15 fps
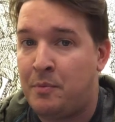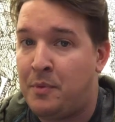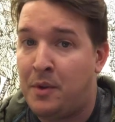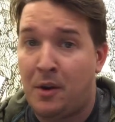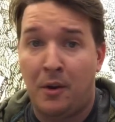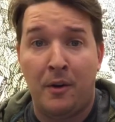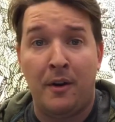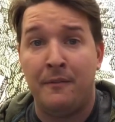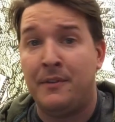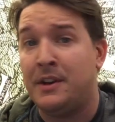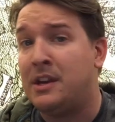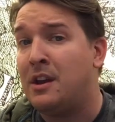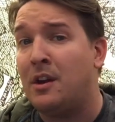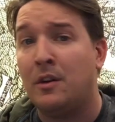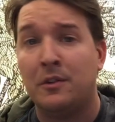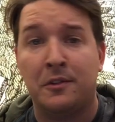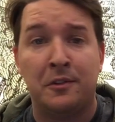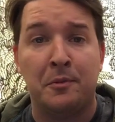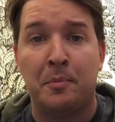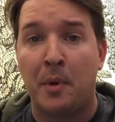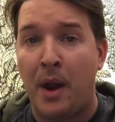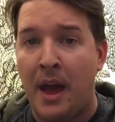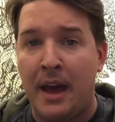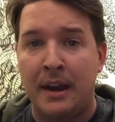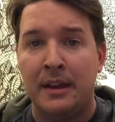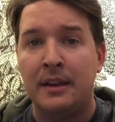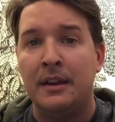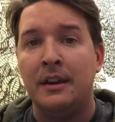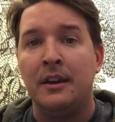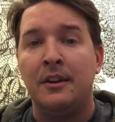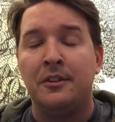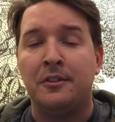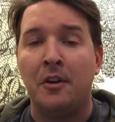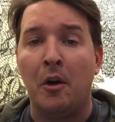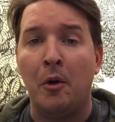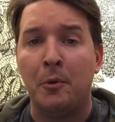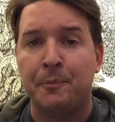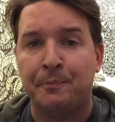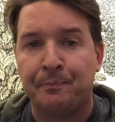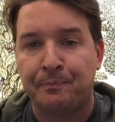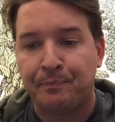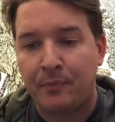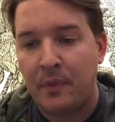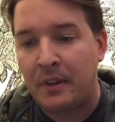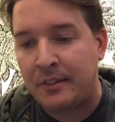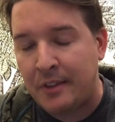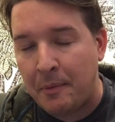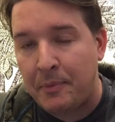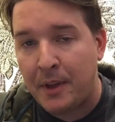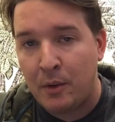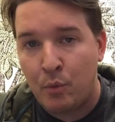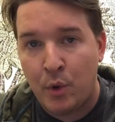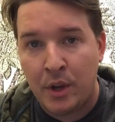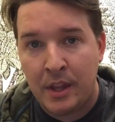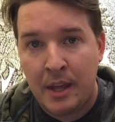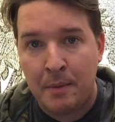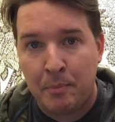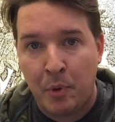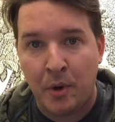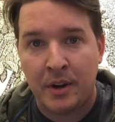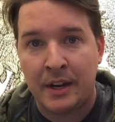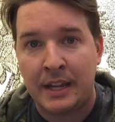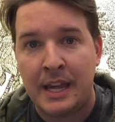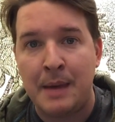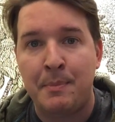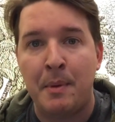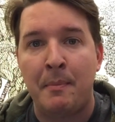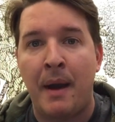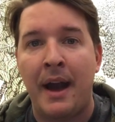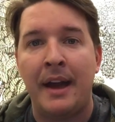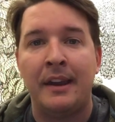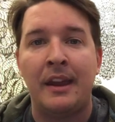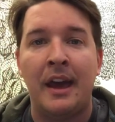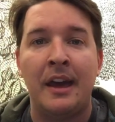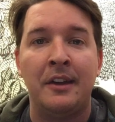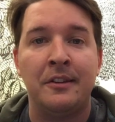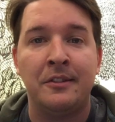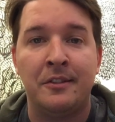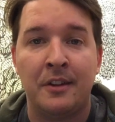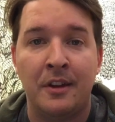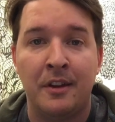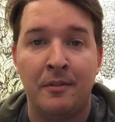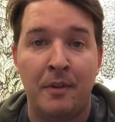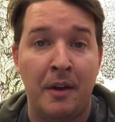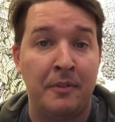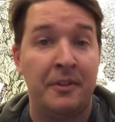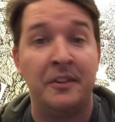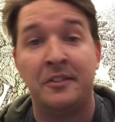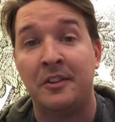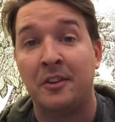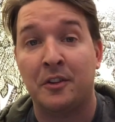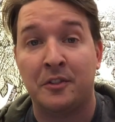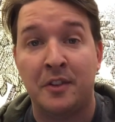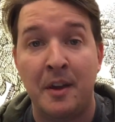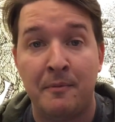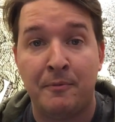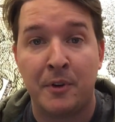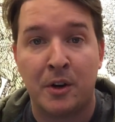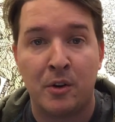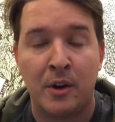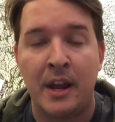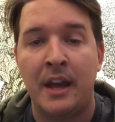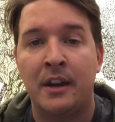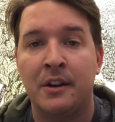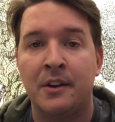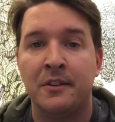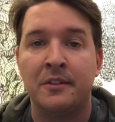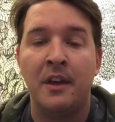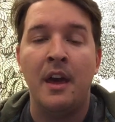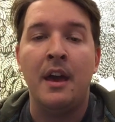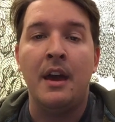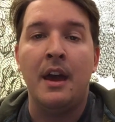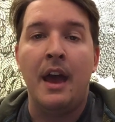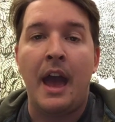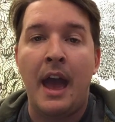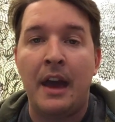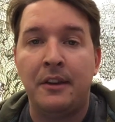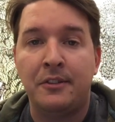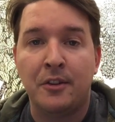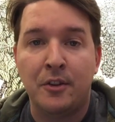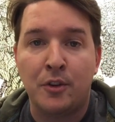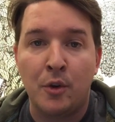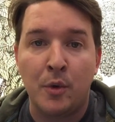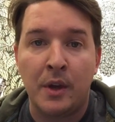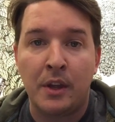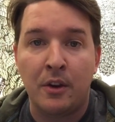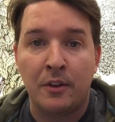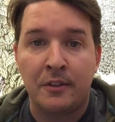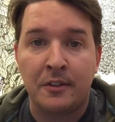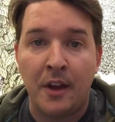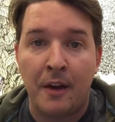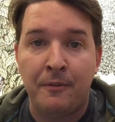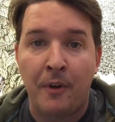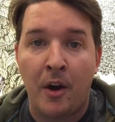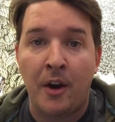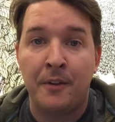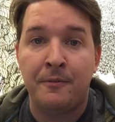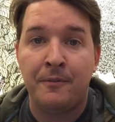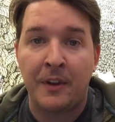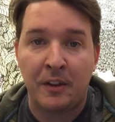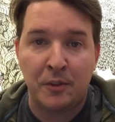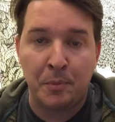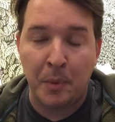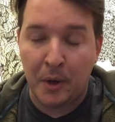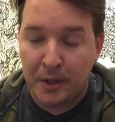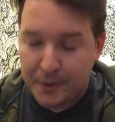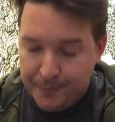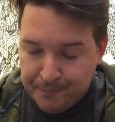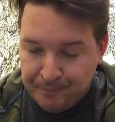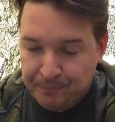a video's spread. So something really important to keep in mind as this little tip for creators. As you're doing your stuff on Facebook,